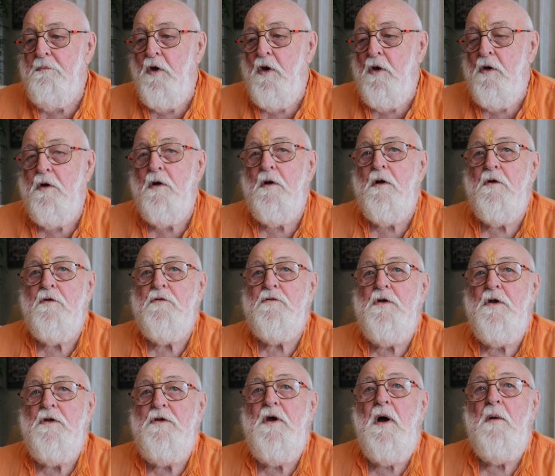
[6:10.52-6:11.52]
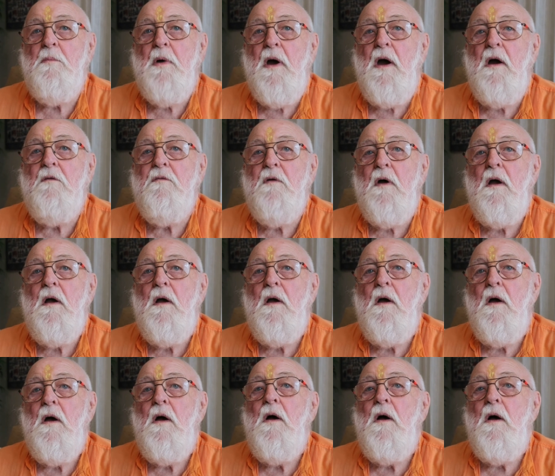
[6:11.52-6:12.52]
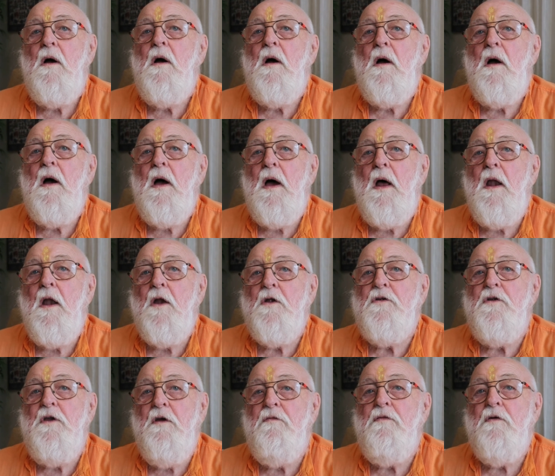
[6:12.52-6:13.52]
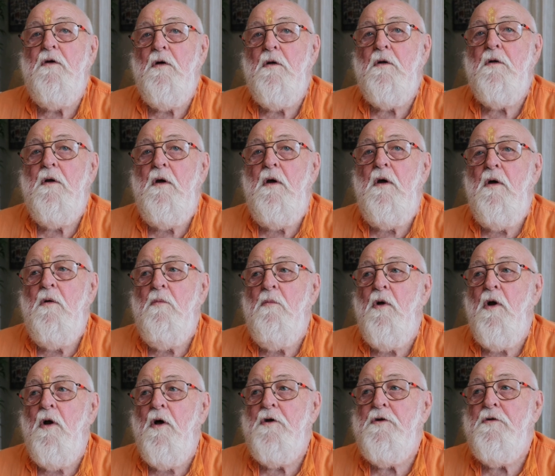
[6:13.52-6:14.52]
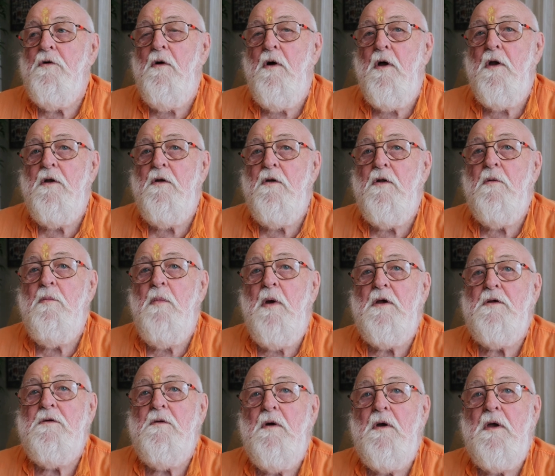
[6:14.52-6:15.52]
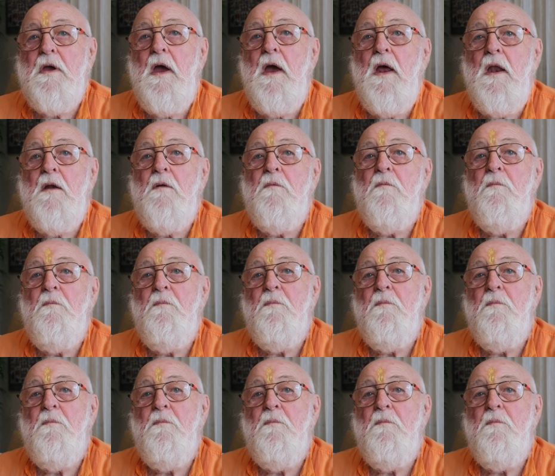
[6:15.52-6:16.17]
hurdles to jump over, and it's difficult, but I try and do the best I can.